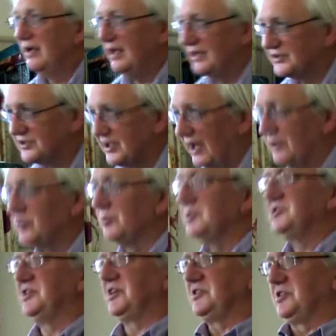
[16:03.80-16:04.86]
it's signed
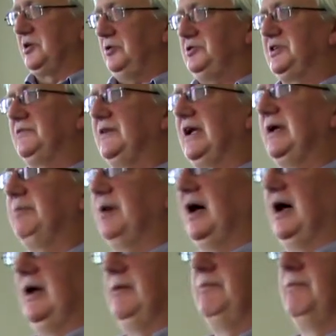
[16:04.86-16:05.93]
almost exclusively
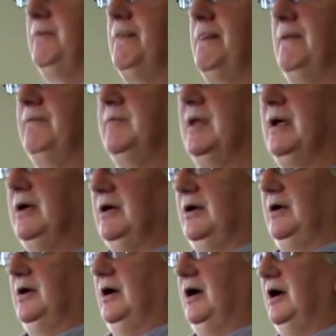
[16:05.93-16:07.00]
by
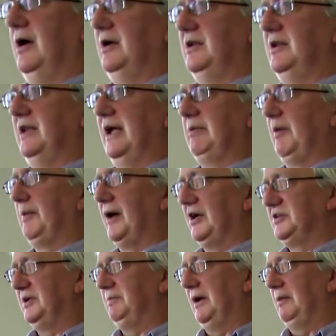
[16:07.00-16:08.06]
Labour
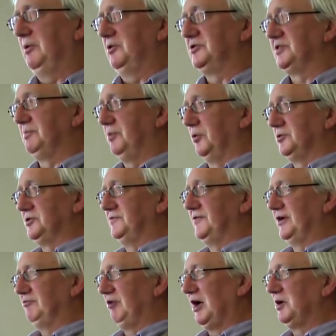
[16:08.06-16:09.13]
Party people who supported
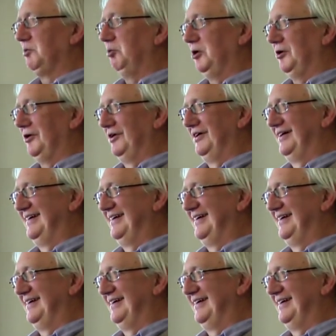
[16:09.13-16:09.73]
the Iraq War.